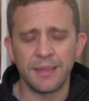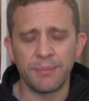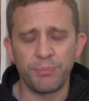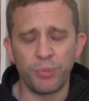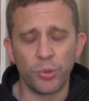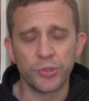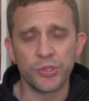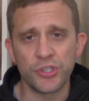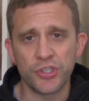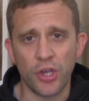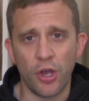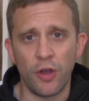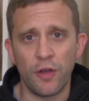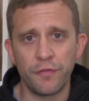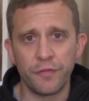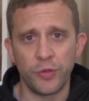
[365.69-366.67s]
importance
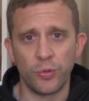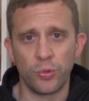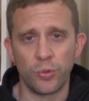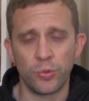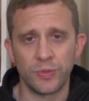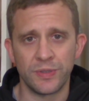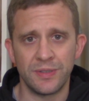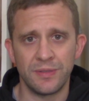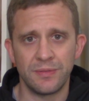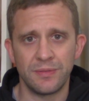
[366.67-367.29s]
of your